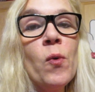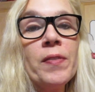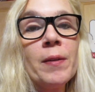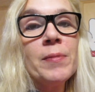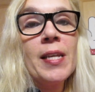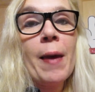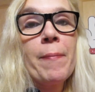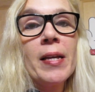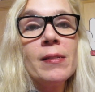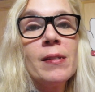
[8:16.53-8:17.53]
want them to get
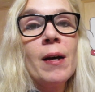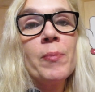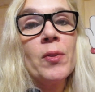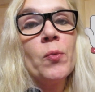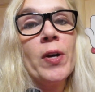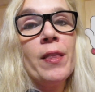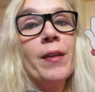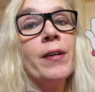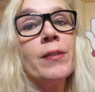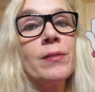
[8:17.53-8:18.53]
messed up on the way
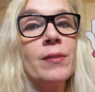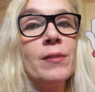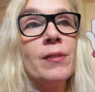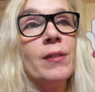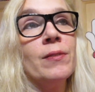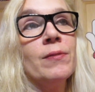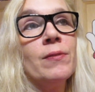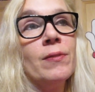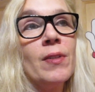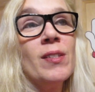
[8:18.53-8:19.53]
there. So
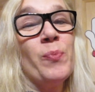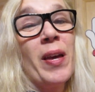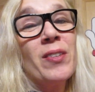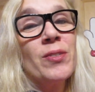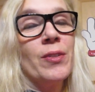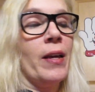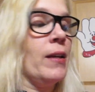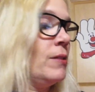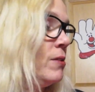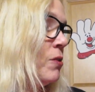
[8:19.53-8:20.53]
it's better to
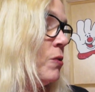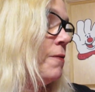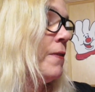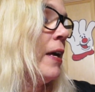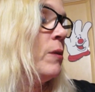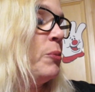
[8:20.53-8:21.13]
like do the final